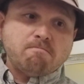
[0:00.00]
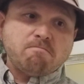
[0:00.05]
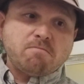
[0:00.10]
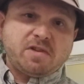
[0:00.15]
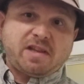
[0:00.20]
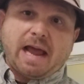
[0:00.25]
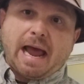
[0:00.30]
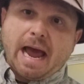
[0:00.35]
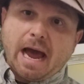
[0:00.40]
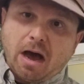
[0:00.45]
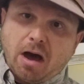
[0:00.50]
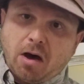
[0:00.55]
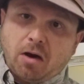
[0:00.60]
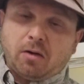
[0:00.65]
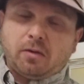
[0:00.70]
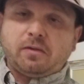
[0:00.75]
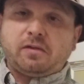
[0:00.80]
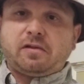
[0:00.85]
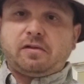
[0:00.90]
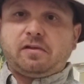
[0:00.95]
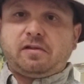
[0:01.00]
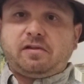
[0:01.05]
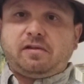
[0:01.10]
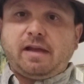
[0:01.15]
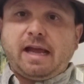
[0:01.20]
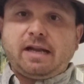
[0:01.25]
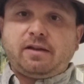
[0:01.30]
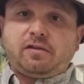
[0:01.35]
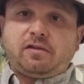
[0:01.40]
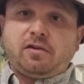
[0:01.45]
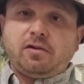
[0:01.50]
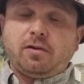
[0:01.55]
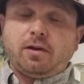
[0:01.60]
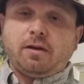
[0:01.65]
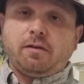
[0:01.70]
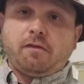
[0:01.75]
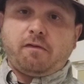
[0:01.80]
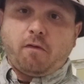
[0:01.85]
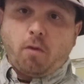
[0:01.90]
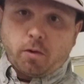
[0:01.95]
towns and states to
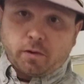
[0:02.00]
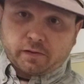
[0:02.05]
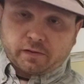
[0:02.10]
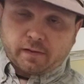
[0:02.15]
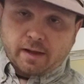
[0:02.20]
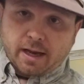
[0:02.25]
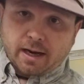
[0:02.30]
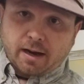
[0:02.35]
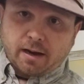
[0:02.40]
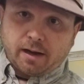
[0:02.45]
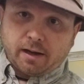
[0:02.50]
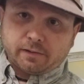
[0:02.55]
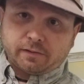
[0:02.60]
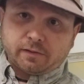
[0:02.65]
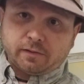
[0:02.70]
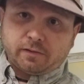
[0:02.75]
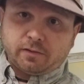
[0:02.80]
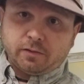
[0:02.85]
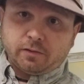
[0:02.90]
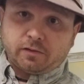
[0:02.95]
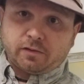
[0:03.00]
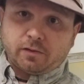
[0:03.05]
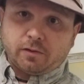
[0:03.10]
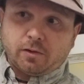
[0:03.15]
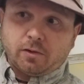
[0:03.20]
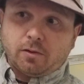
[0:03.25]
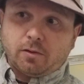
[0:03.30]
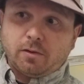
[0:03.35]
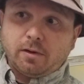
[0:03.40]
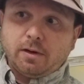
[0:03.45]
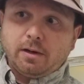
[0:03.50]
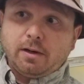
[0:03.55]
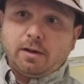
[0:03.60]
enforce that constitutional,